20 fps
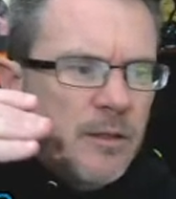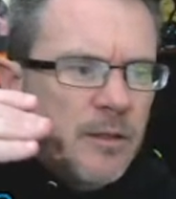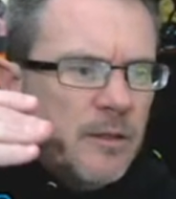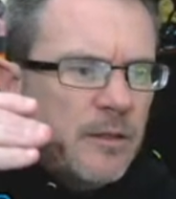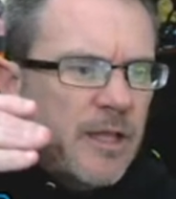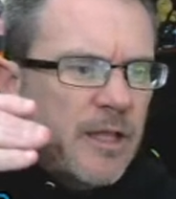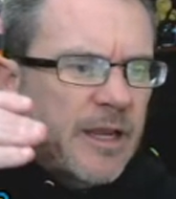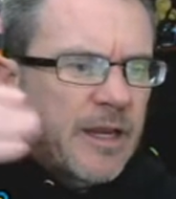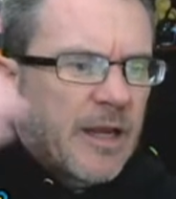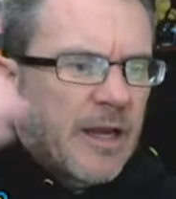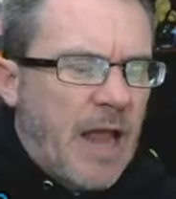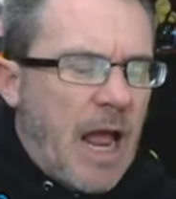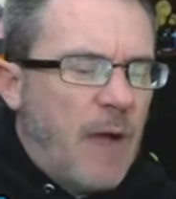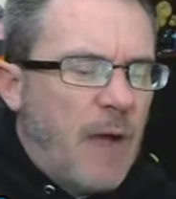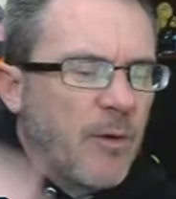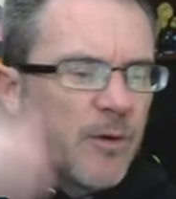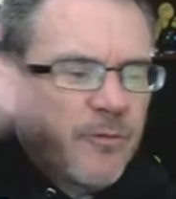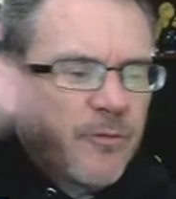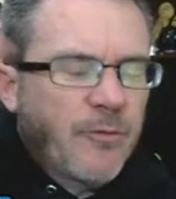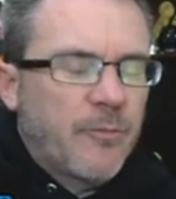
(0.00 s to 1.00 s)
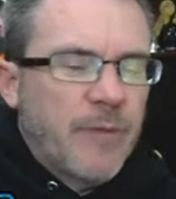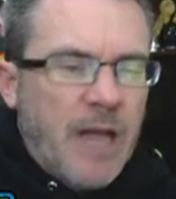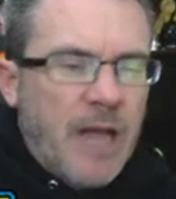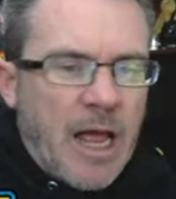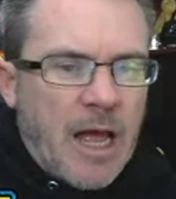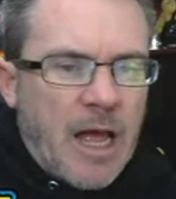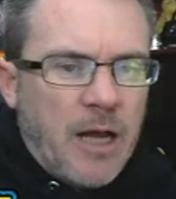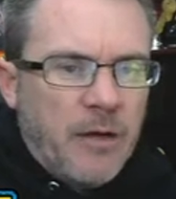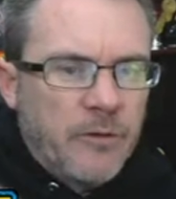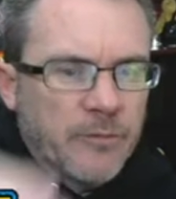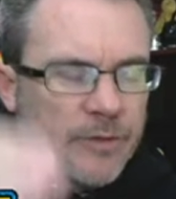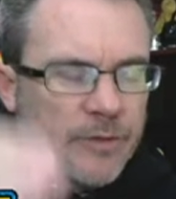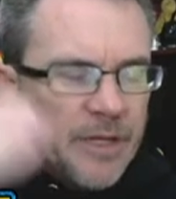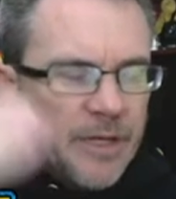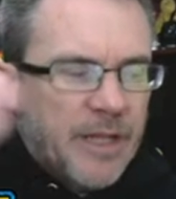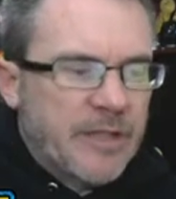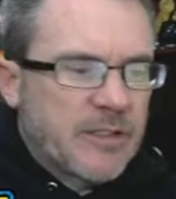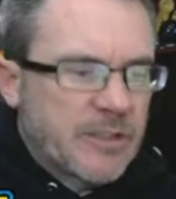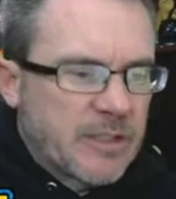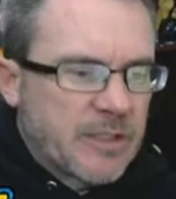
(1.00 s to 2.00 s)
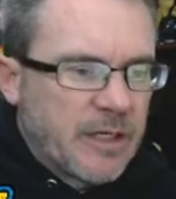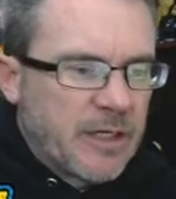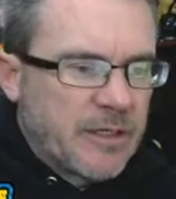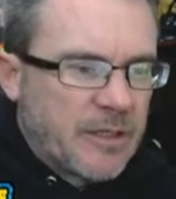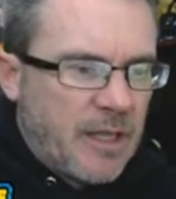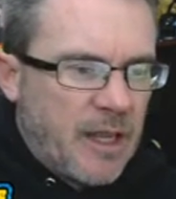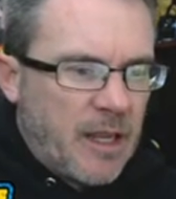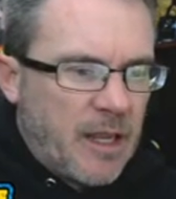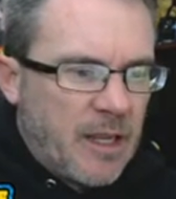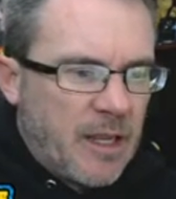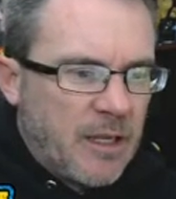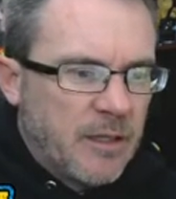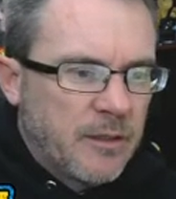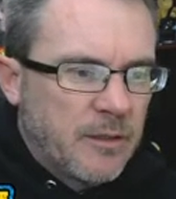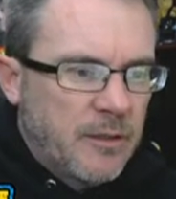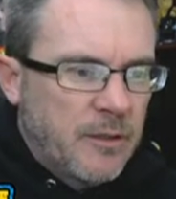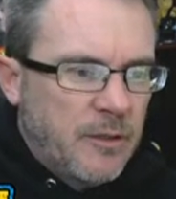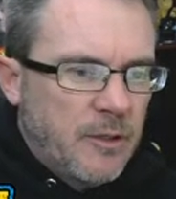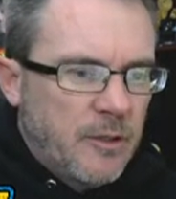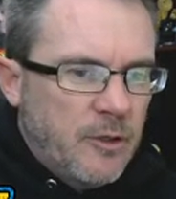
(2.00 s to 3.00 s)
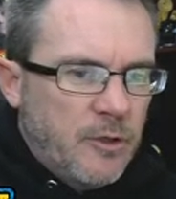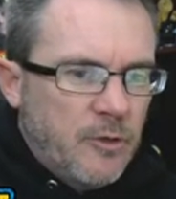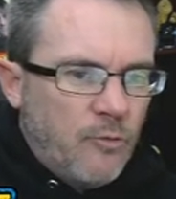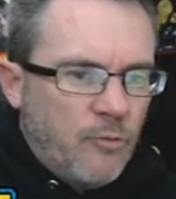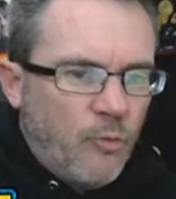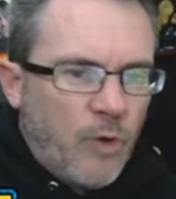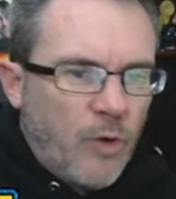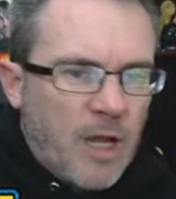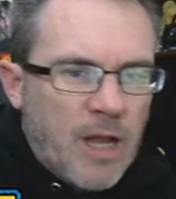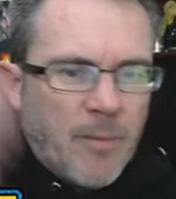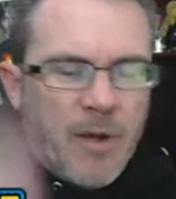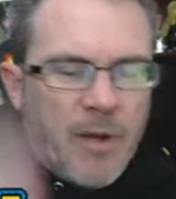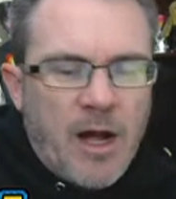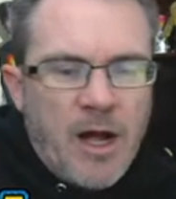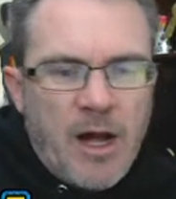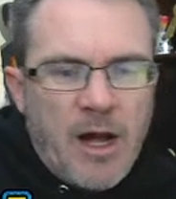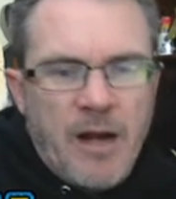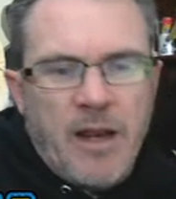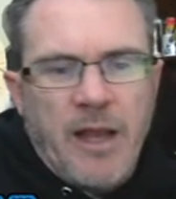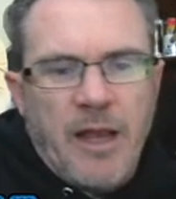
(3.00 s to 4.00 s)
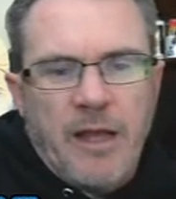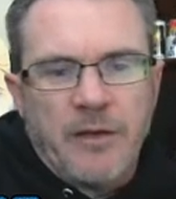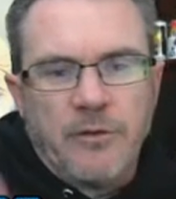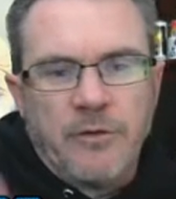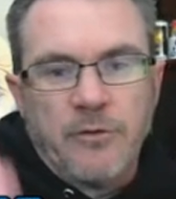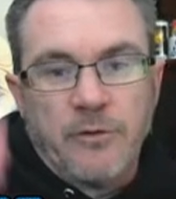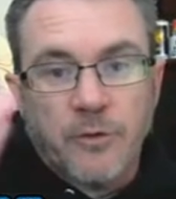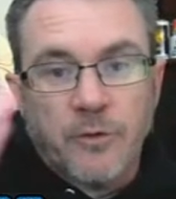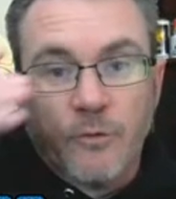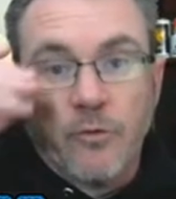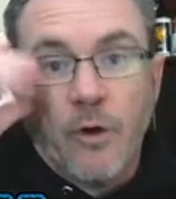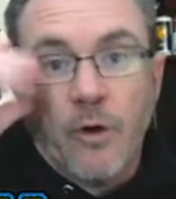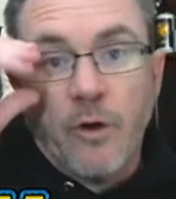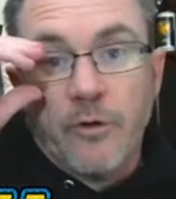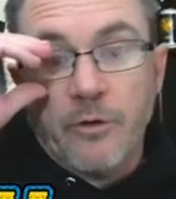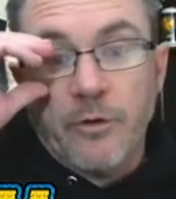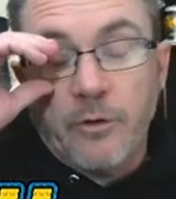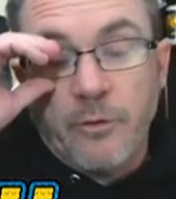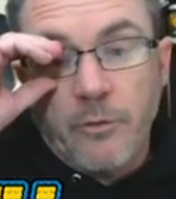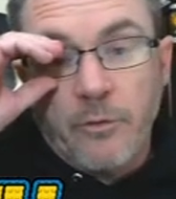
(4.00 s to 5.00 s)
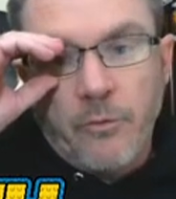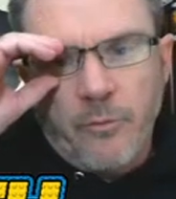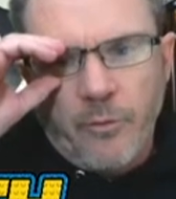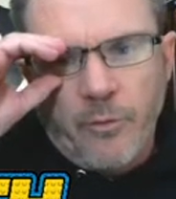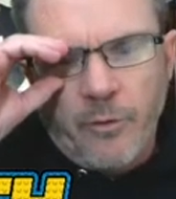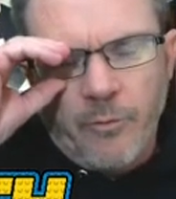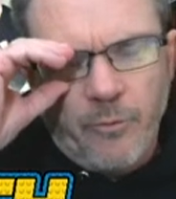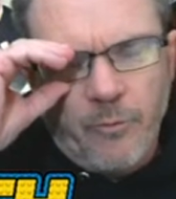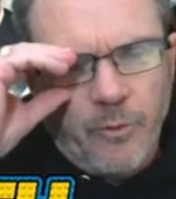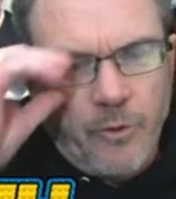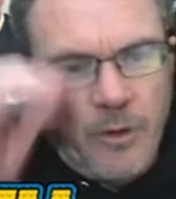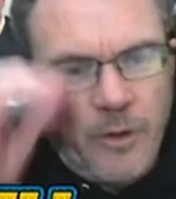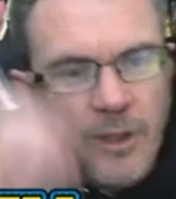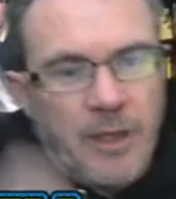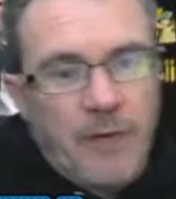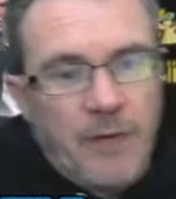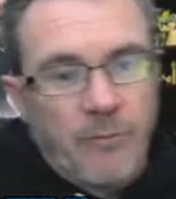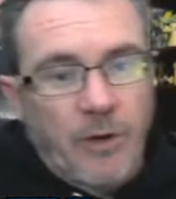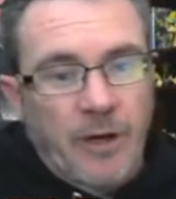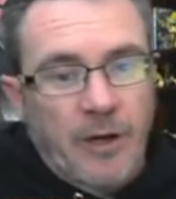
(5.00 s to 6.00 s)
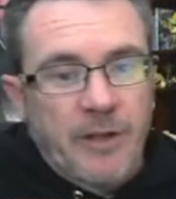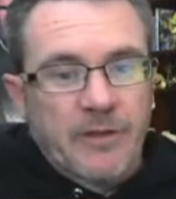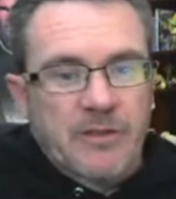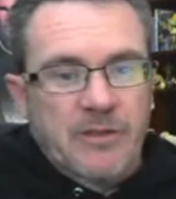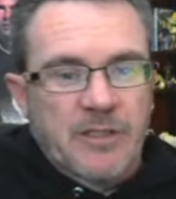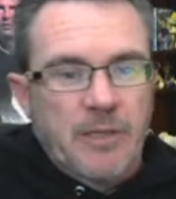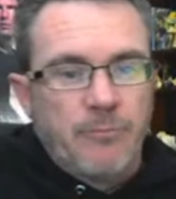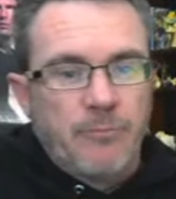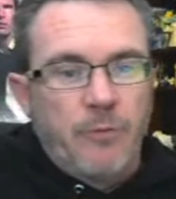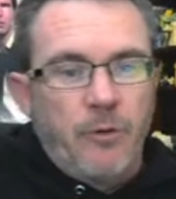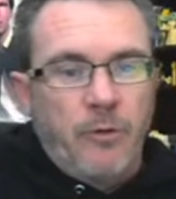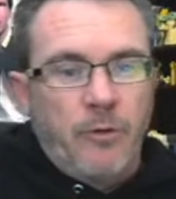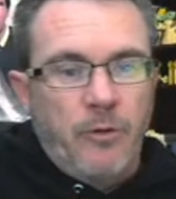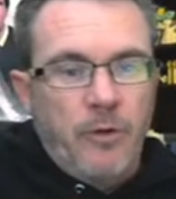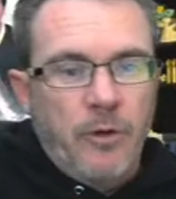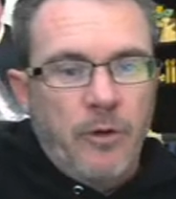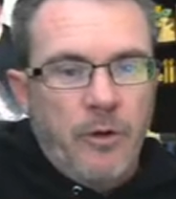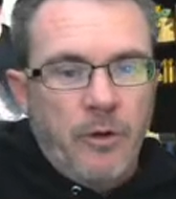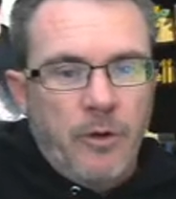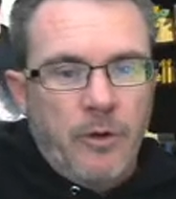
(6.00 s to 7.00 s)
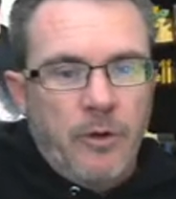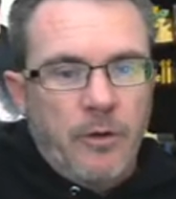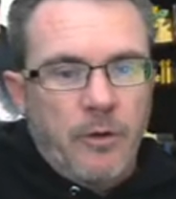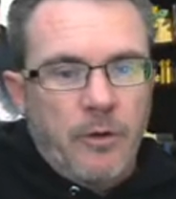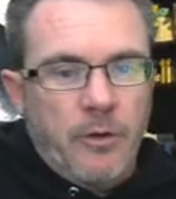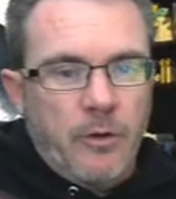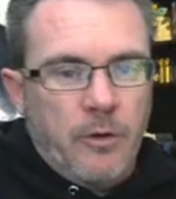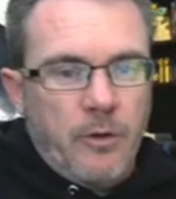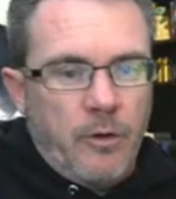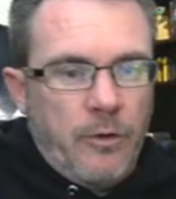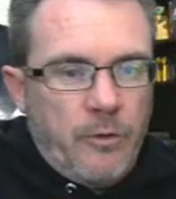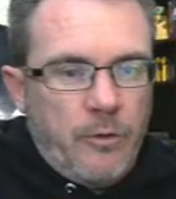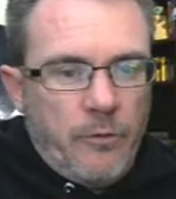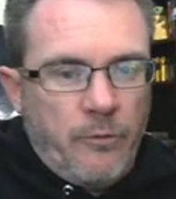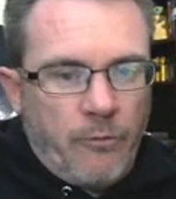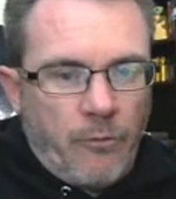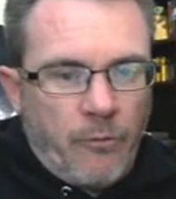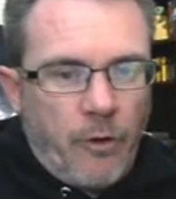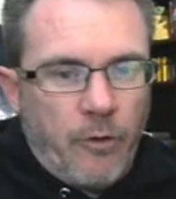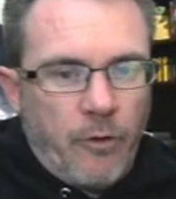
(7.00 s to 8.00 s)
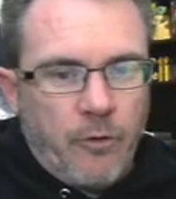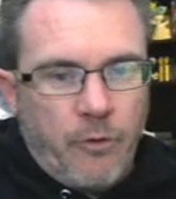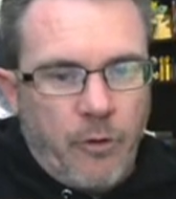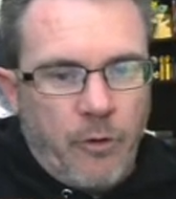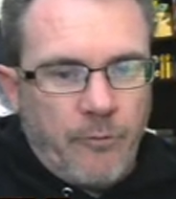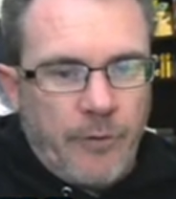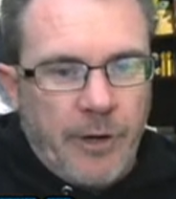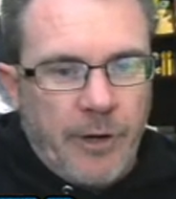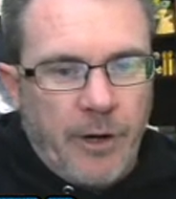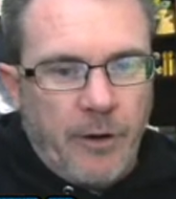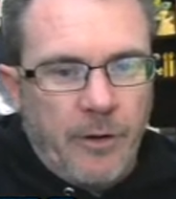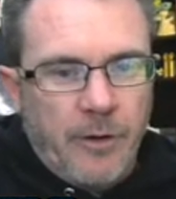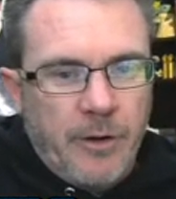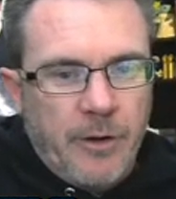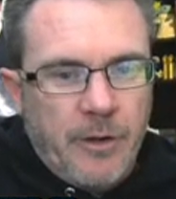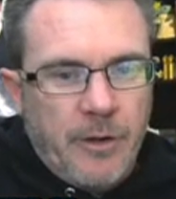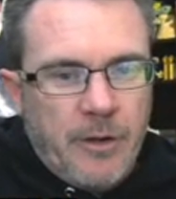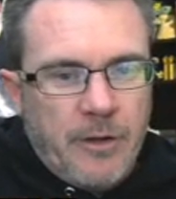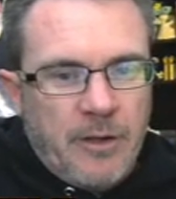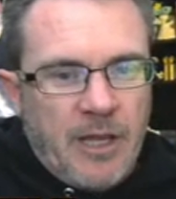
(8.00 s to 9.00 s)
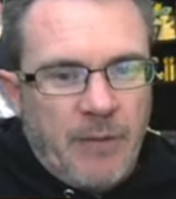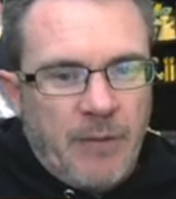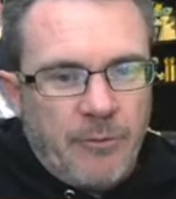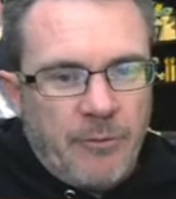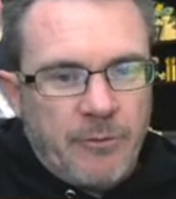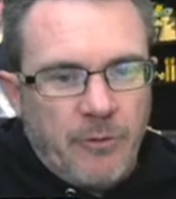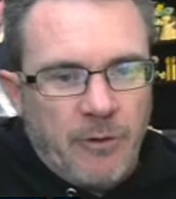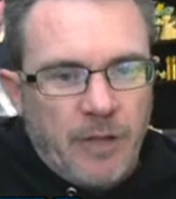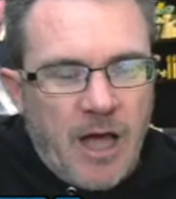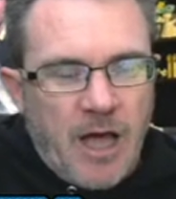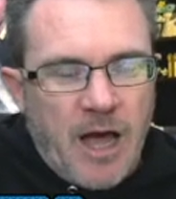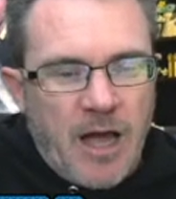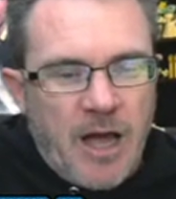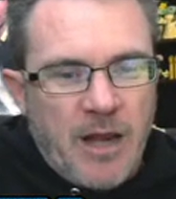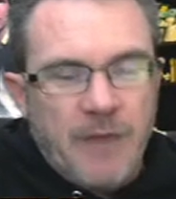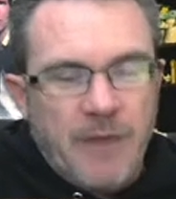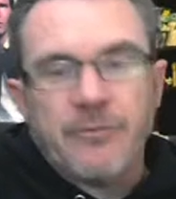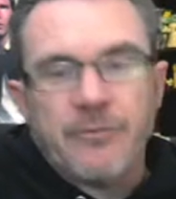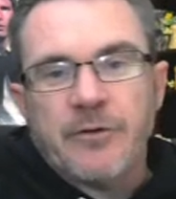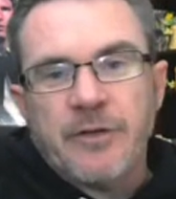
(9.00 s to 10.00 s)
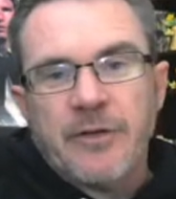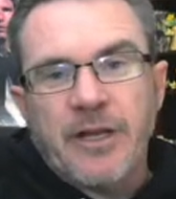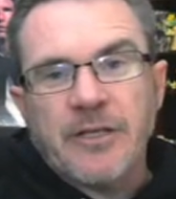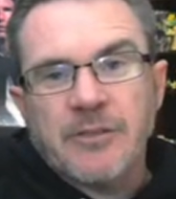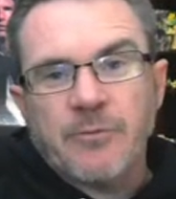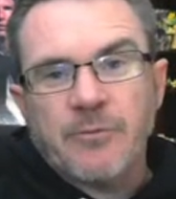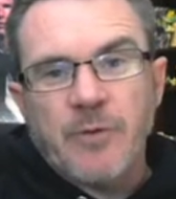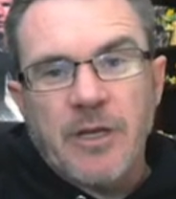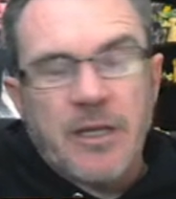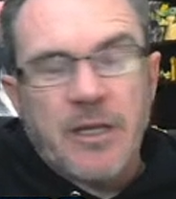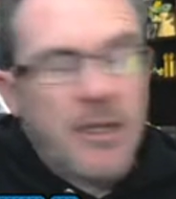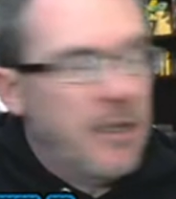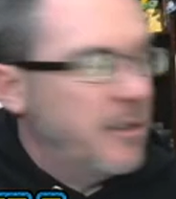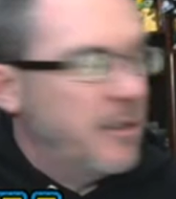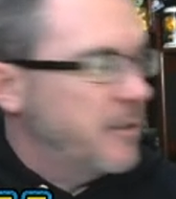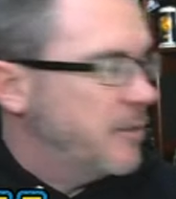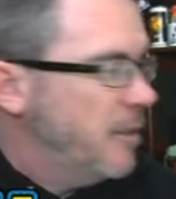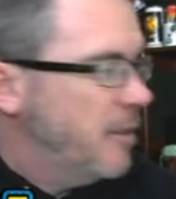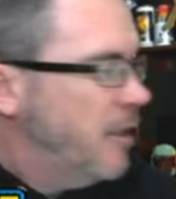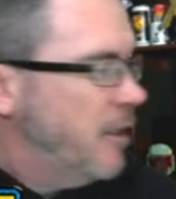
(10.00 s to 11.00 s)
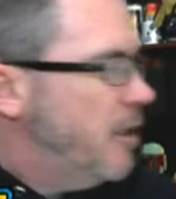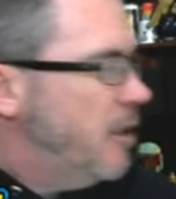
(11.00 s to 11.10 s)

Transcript: like an hour from now, next Sunday, we'll come on and do the Grogu. We'll, we'll uh, we're gonna assemble Grogu over here, and we'll do it live next weekend.